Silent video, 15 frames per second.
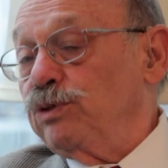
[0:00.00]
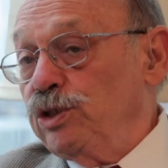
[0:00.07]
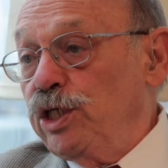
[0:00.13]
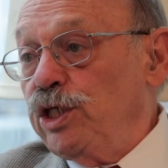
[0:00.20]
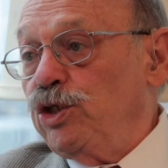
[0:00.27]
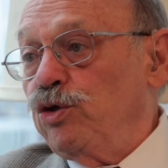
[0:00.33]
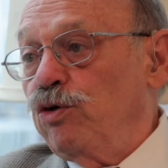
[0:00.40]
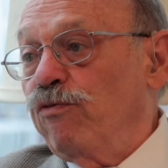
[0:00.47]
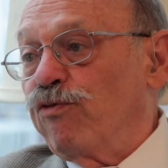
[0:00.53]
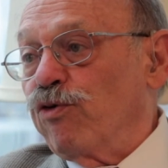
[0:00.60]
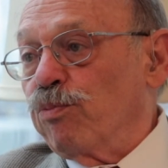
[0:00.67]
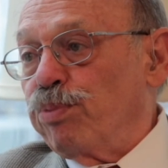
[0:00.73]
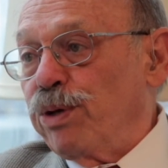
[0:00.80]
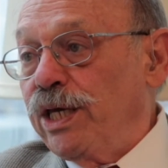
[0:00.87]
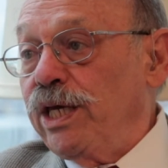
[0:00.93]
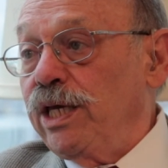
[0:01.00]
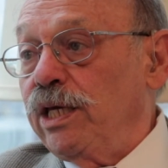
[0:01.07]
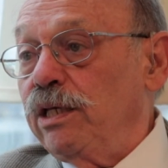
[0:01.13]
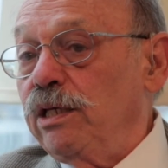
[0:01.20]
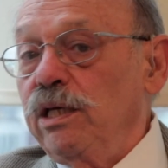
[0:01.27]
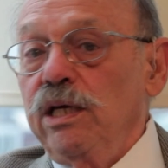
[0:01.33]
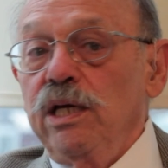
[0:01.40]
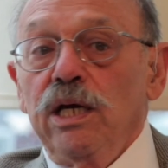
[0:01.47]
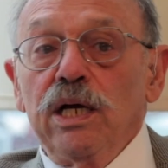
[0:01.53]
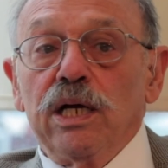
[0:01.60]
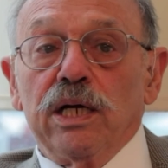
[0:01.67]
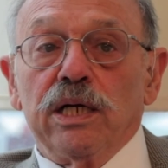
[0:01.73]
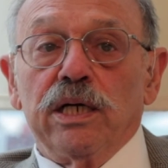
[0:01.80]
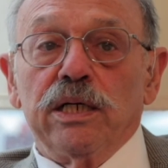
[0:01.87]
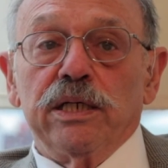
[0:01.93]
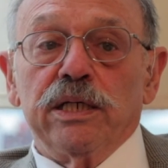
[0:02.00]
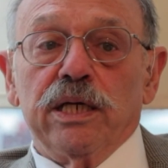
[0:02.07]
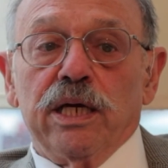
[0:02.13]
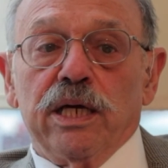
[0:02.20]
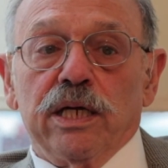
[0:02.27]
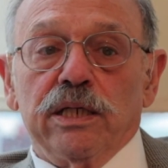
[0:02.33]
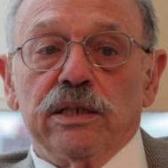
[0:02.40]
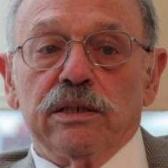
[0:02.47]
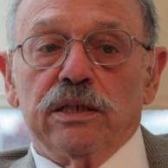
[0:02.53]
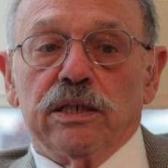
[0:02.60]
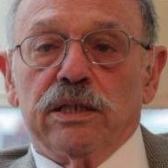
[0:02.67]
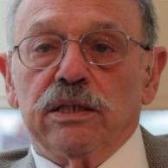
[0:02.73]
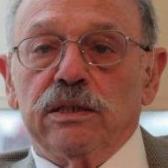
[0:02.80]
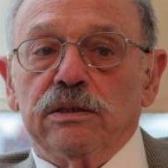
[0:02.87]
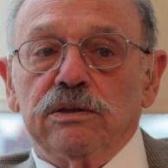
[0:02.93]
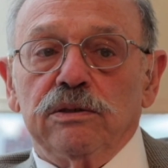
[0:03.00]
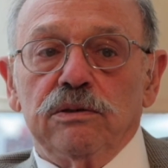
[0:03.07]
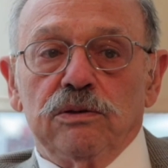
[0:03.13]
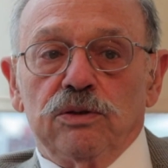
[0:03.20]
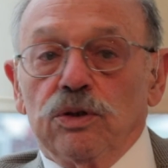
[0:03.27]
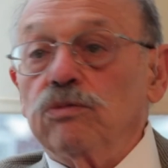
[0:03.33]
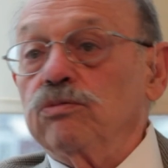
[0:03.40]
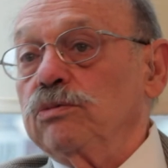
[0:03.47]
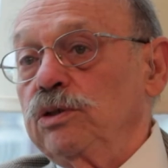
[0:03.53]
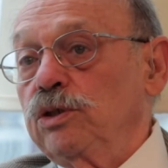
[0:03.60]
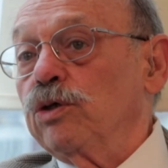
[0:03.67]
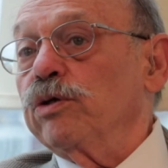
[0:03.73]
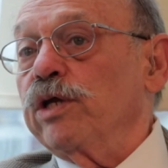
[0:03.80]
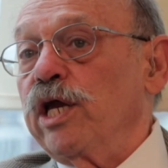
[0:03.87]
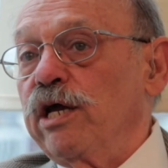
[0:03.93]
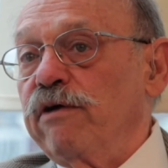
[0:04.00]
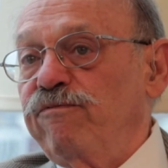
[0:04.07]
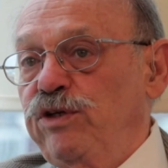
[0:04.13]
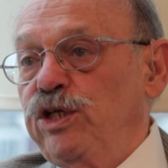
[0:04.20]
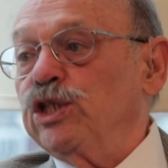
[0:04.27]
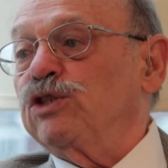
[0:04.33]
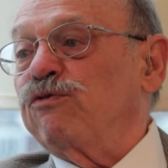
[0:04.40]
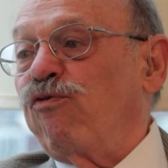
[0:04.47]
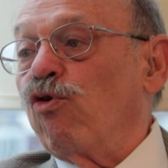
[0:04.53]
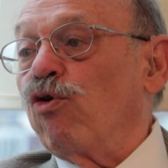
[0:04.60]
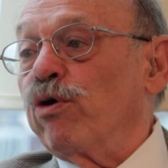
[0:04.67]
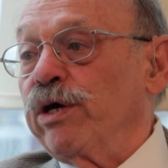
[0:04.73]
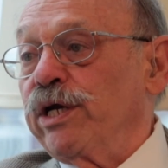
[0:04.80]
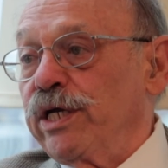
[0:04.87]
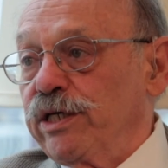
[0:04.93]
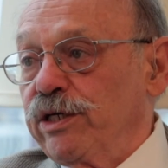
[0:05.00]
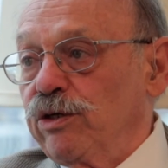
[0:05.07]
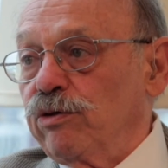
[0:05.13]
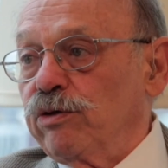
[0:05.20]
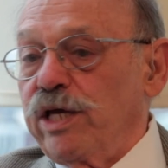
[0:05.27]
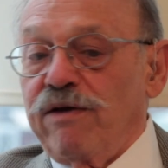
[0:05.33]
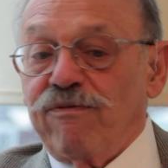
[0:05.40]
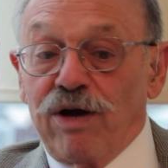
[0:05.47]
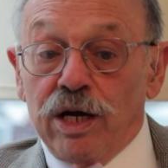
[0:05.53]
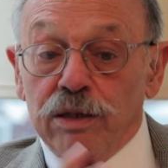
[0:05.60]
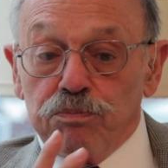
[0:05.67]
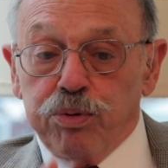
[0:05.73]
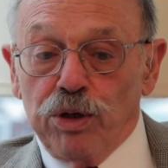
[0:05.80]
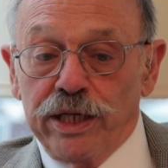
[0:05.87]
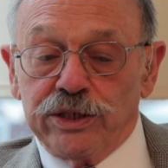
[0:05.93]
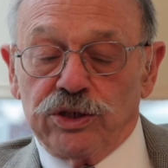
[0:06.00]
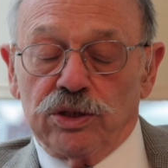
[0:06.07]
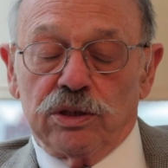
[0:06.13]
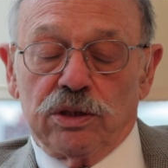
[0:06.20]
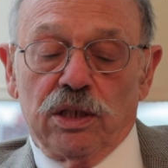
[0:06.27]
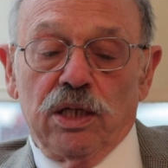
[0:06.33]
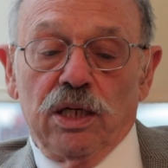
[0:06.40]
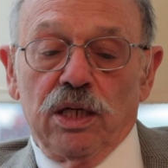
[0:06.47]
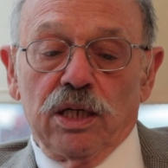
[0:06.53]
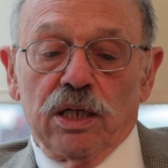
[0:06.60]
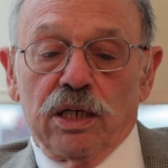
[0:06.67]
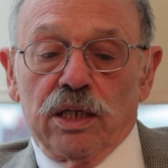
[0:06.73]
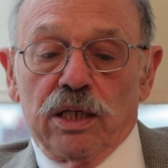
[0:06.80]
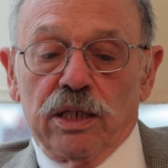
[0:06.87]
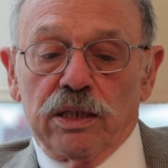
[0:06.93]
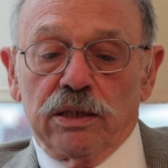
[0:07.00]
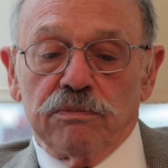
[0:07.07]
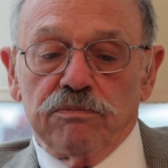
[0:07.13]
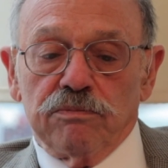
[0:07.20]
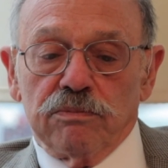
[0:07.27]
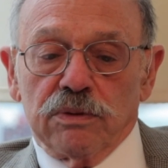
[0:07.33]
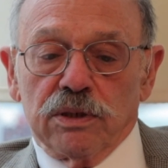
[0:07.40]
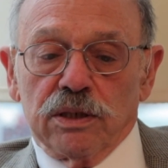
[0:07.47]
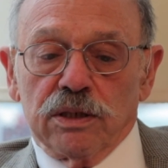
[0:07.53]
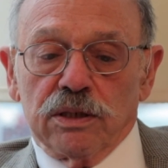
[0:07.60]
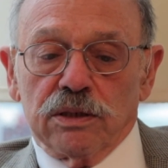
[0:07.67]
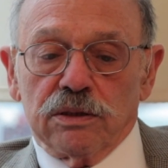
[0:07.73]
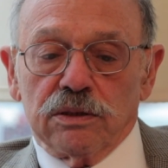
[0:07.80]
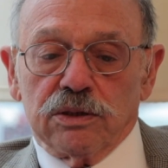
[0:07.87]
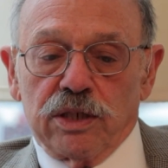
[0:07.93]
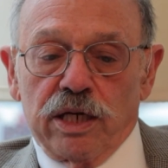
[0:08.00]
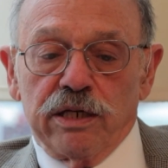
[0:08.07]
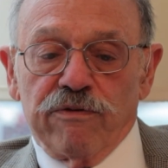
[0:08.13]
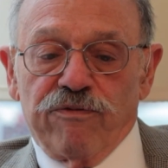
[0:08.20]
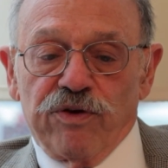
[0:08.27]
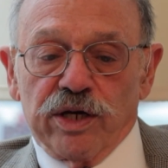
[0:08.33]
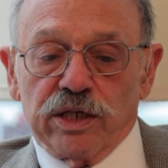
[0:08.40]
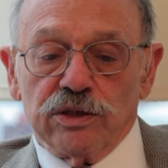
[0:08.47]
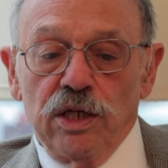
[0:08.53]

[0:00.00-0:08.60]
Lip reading: need to for pain, and you don't have dysphoria, you don't have unpleasant side effects.